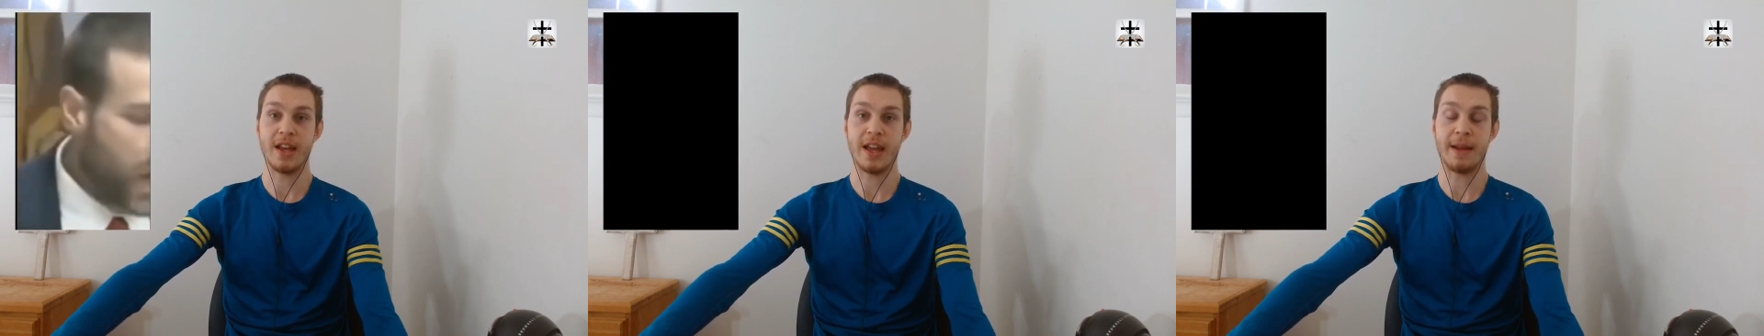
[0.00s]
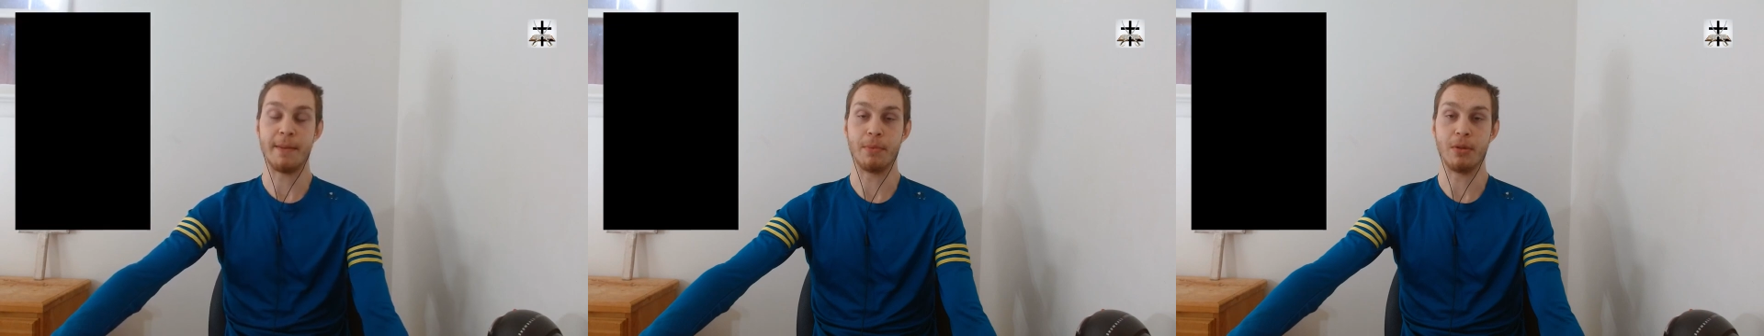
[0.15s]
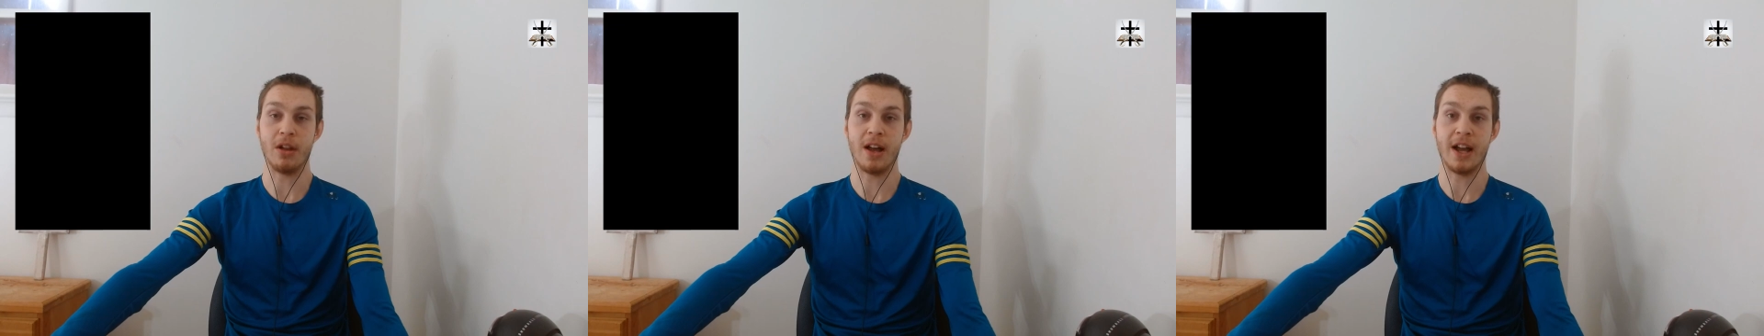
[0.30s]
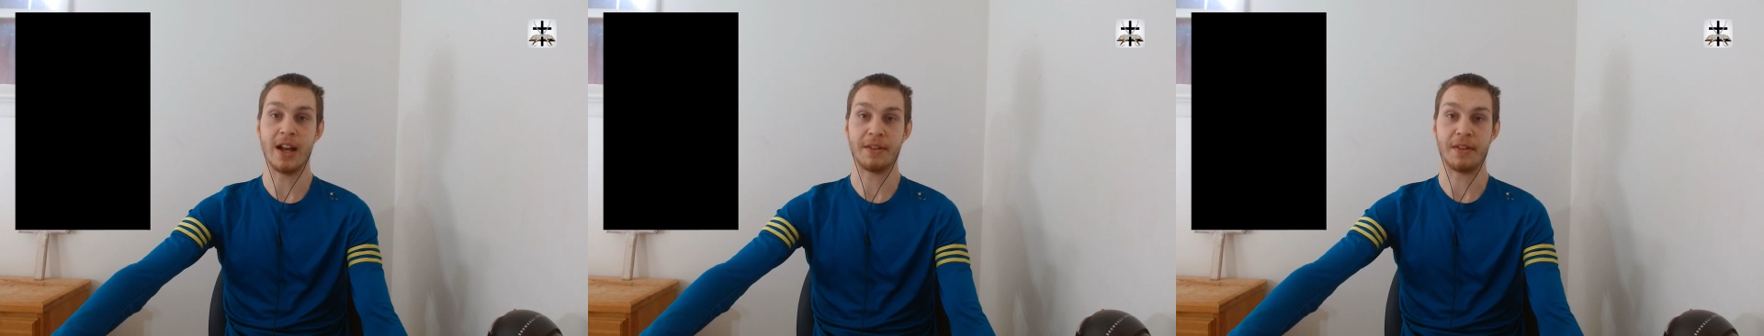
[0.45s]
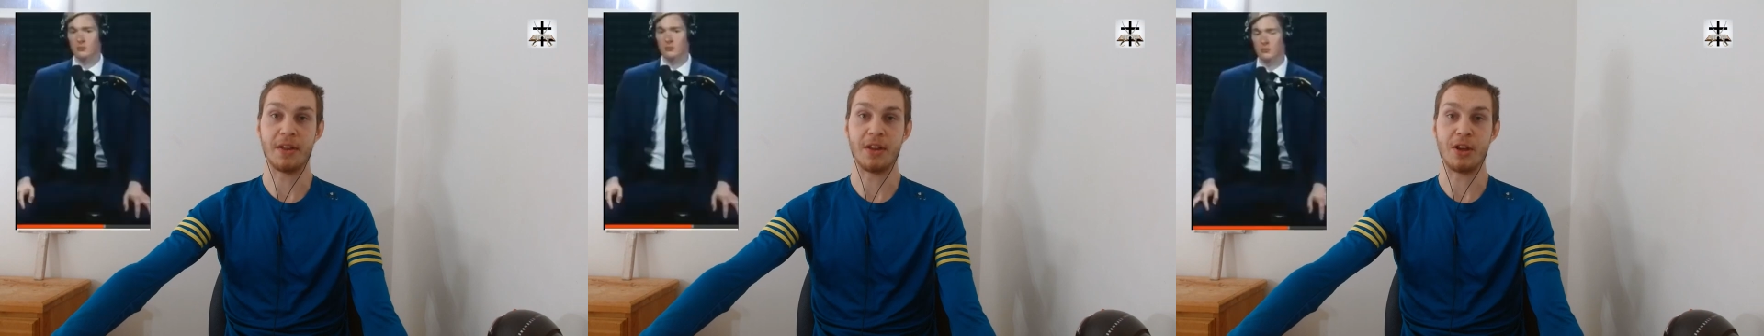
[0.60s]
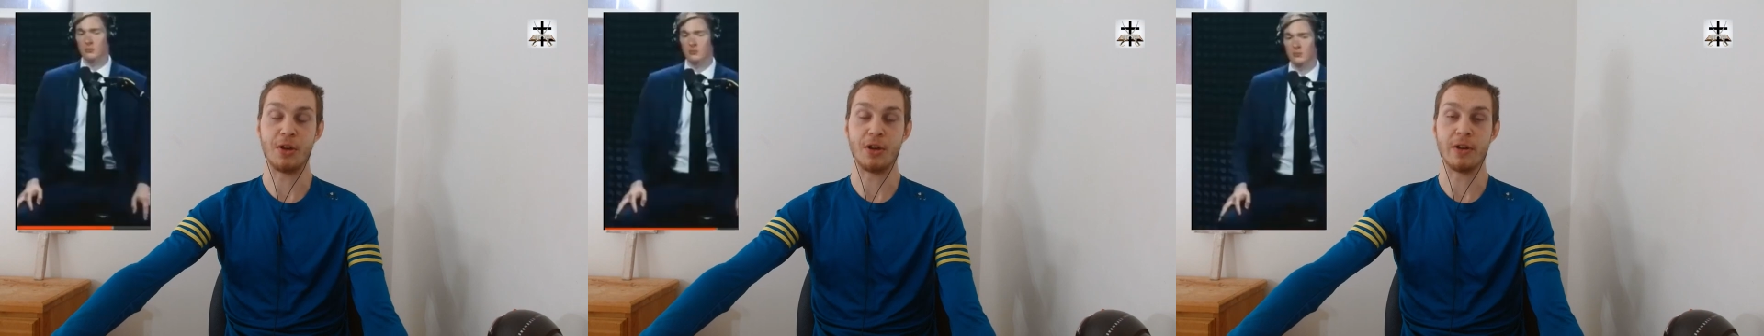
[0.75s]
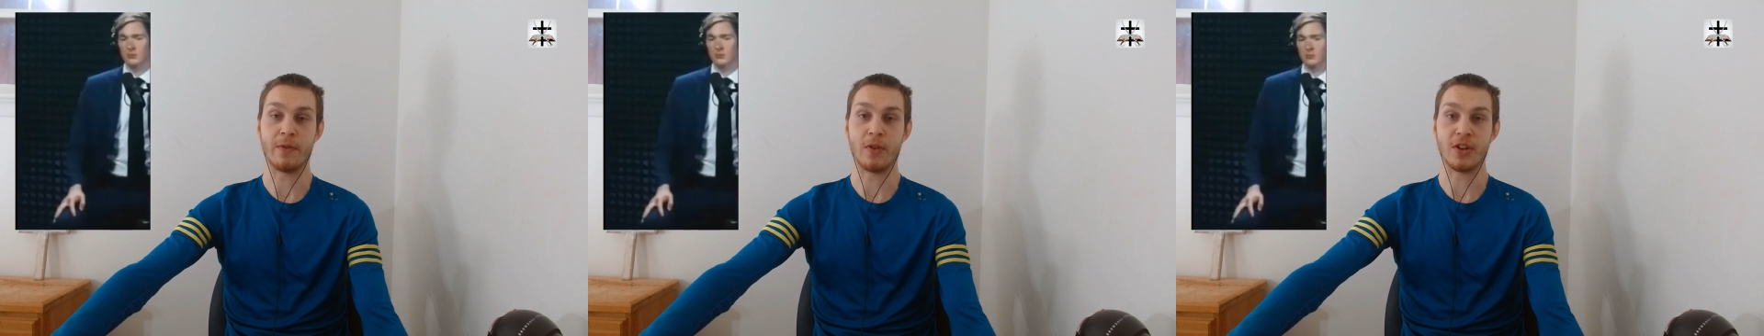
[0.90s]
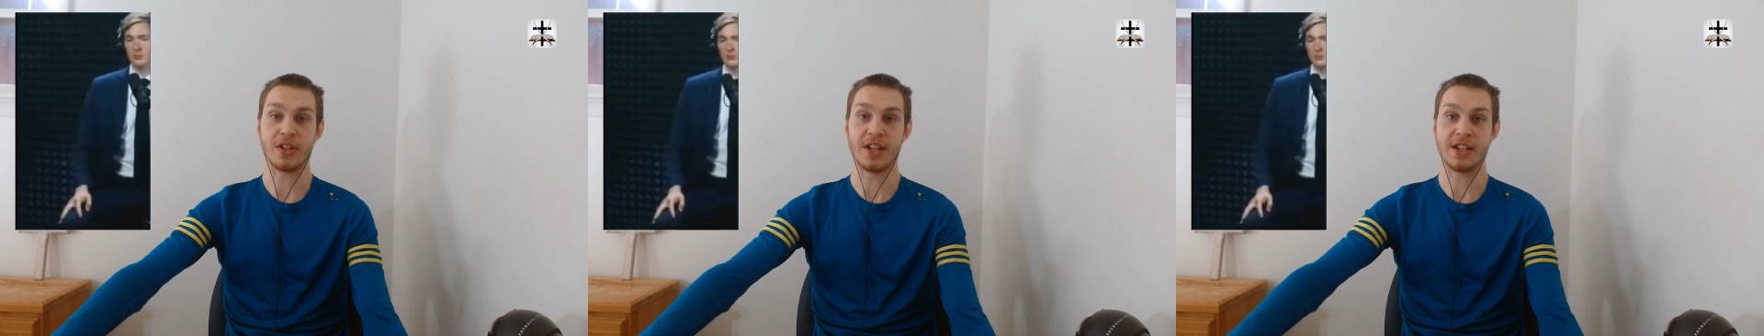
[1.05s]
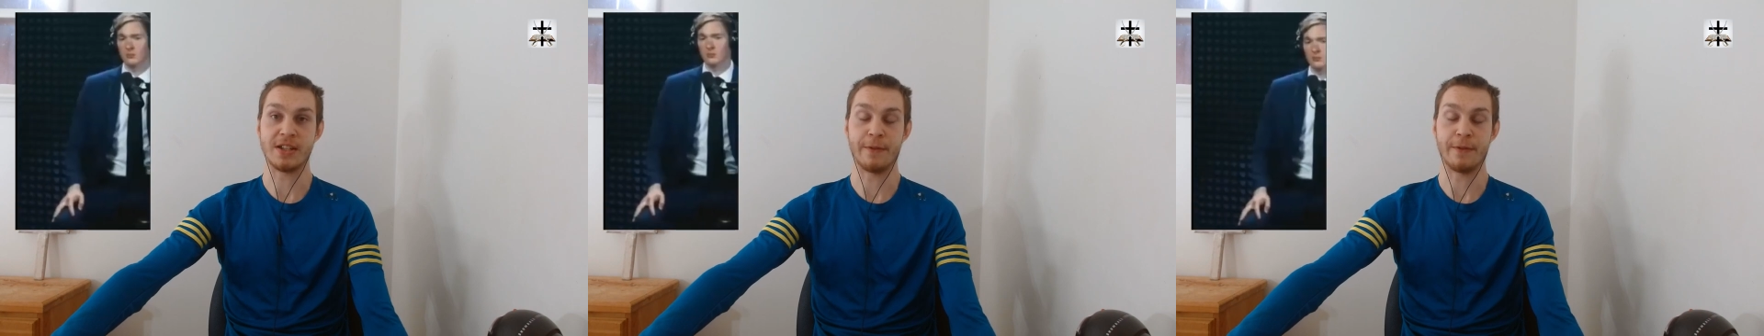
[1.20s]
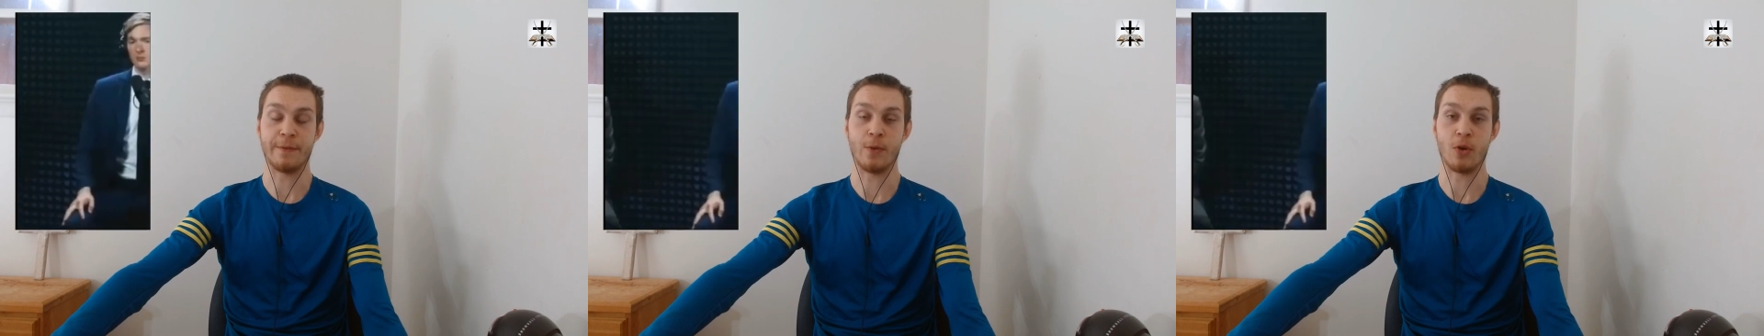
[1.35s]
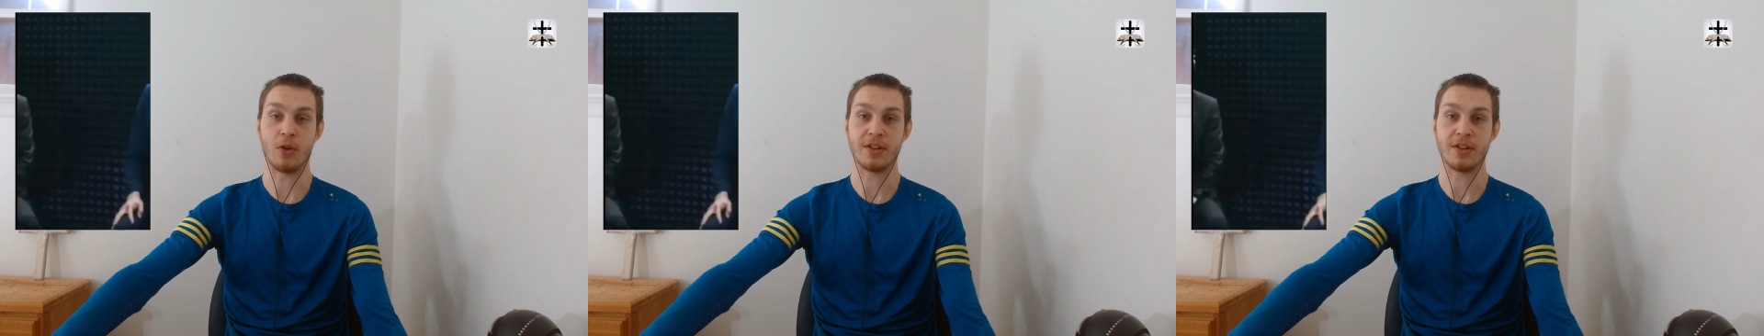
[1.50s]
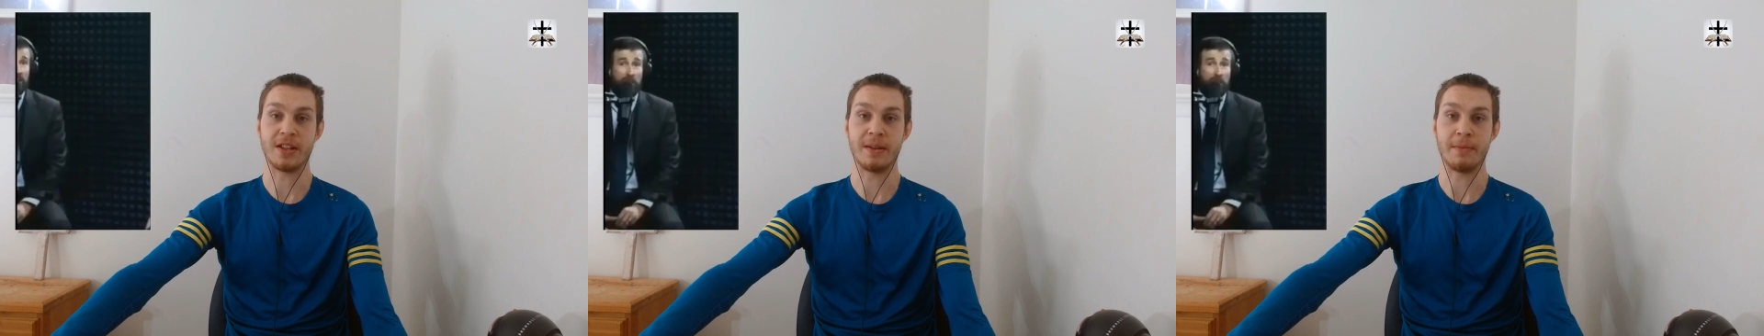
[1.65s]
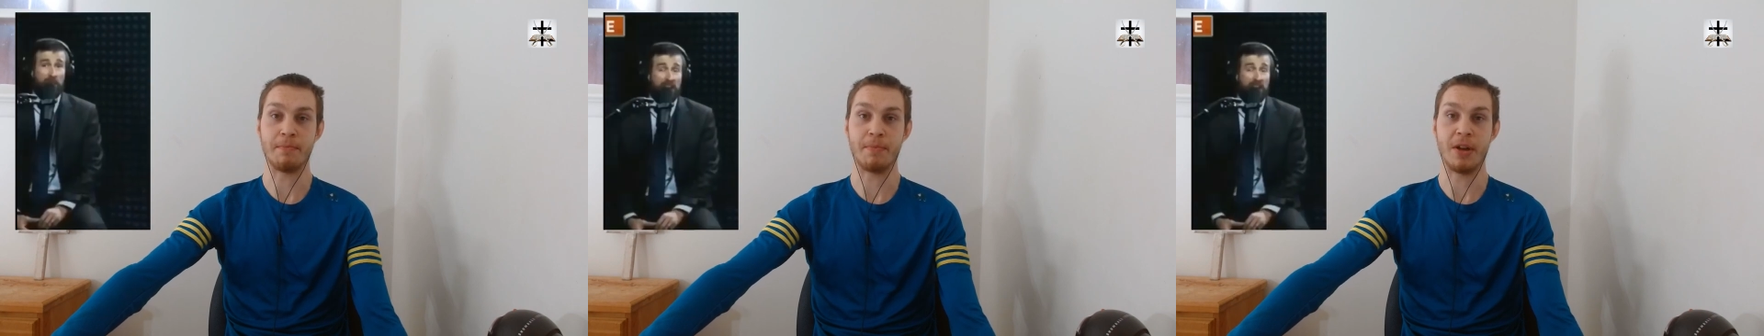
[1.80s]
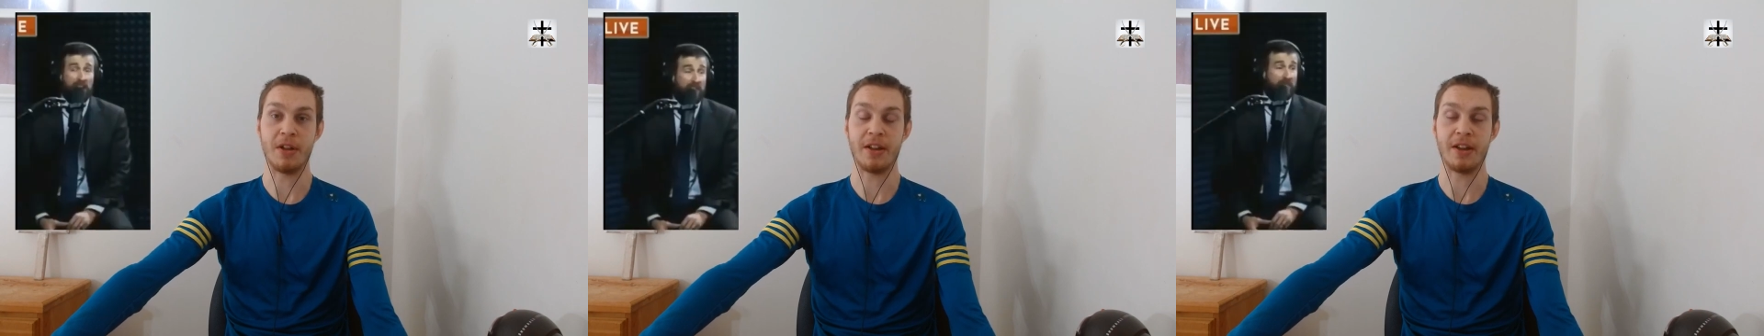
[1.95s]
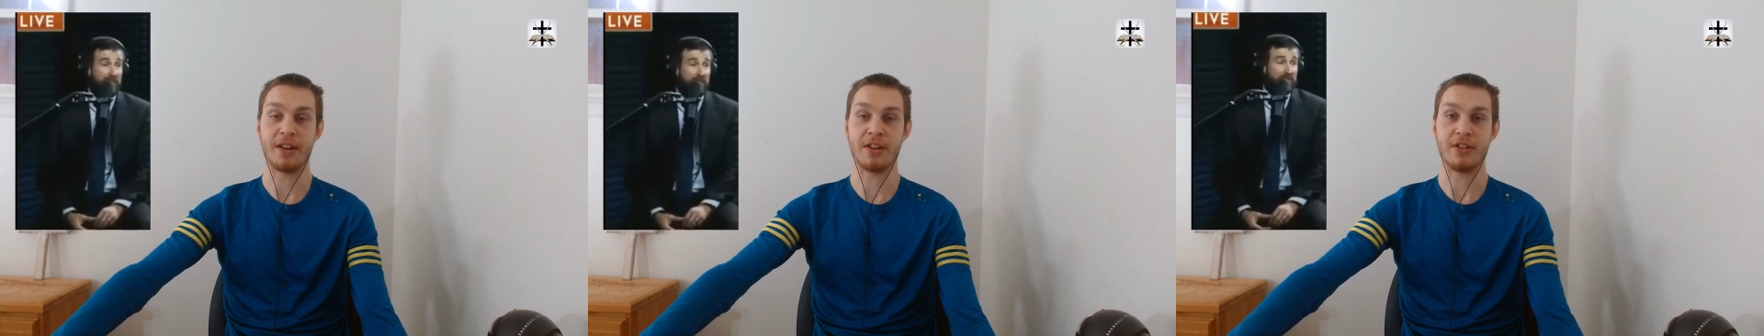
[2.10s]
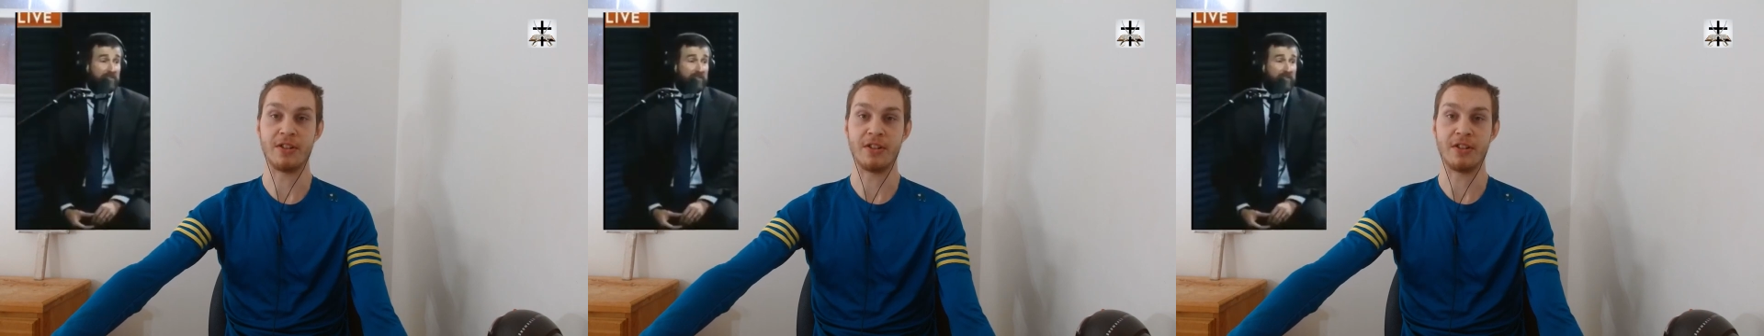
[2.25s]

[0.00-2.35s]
implying that the universe has a 14 billion